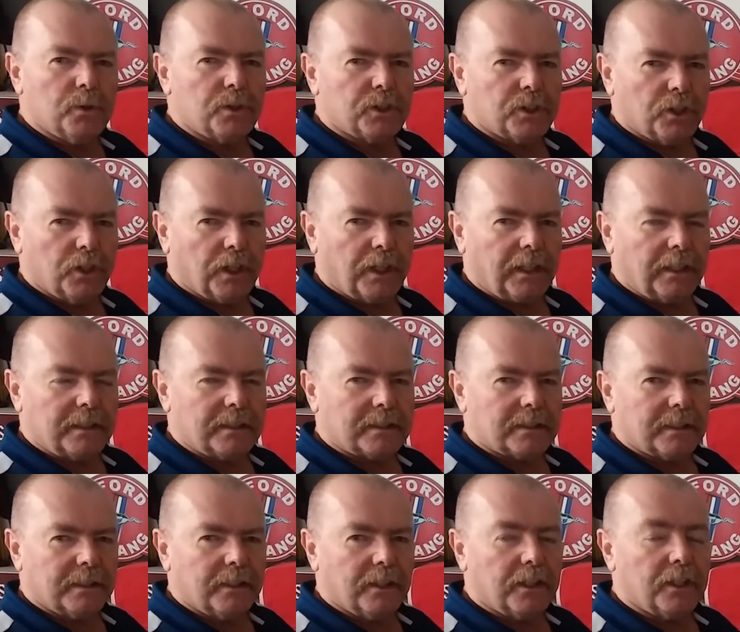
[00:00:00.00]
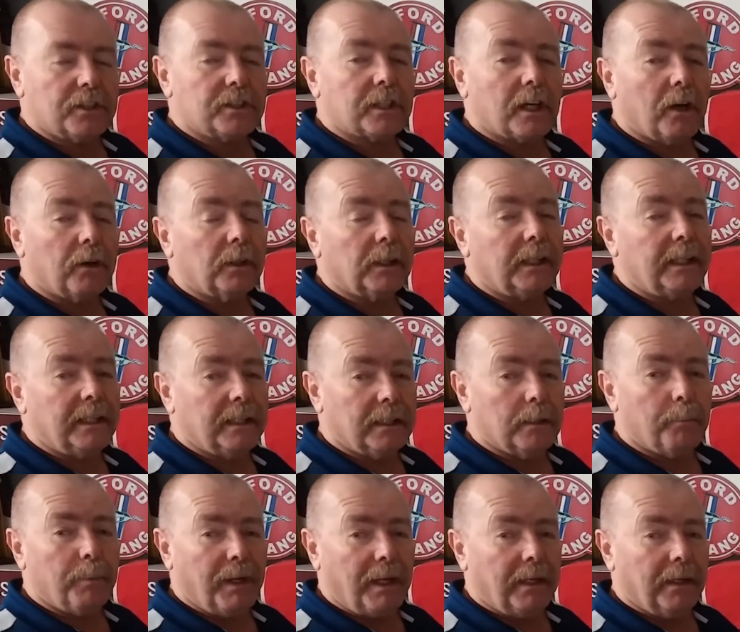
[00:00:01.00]
circuits that are totally
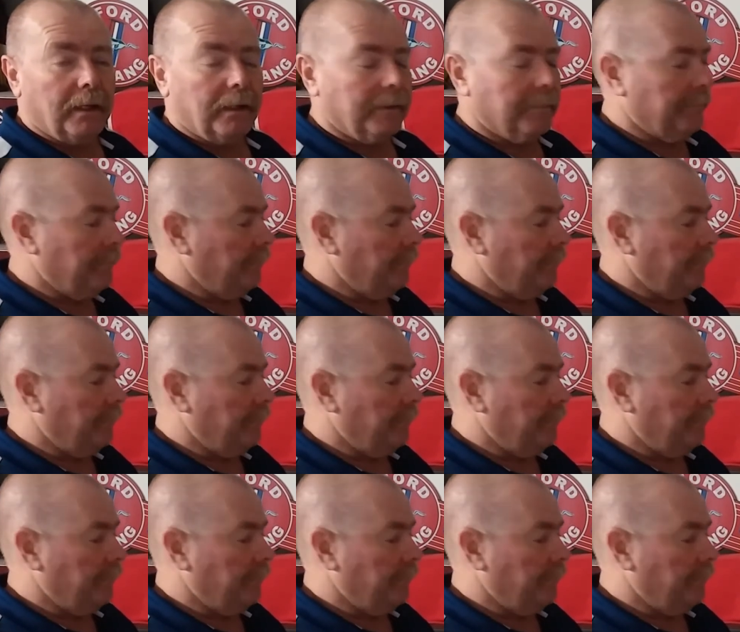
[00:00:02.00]
independent.